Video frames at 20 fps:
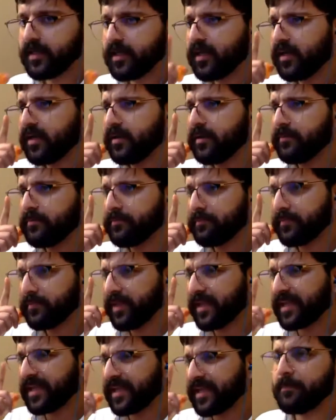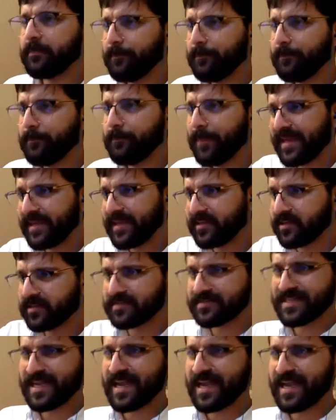like a main
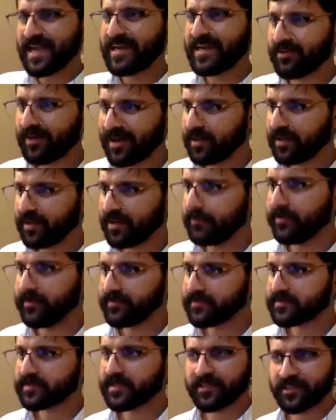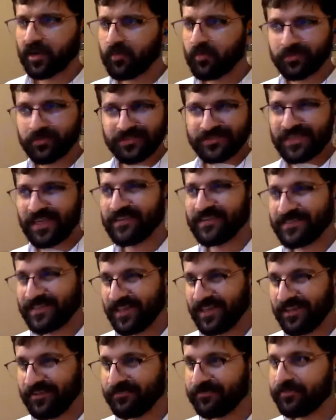container element. I don't want to say
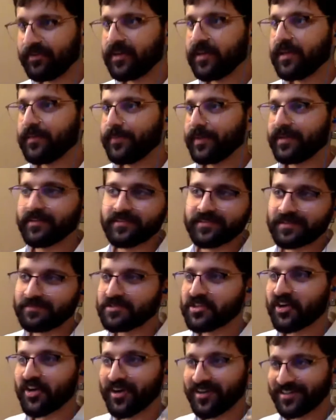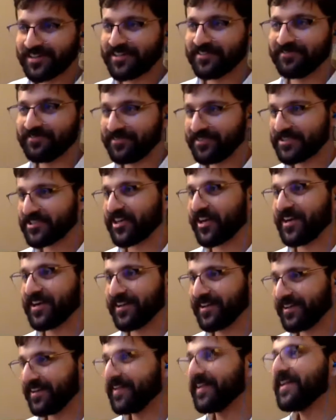div because I'm trying
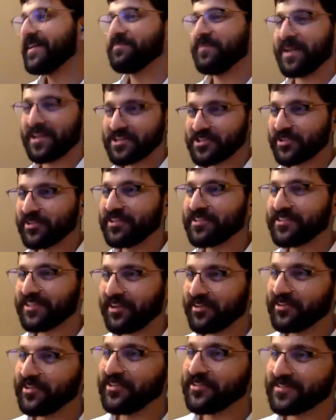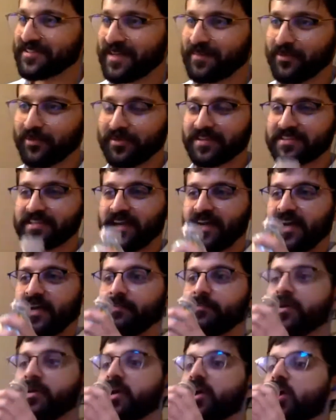to make sure you don't use them all the time.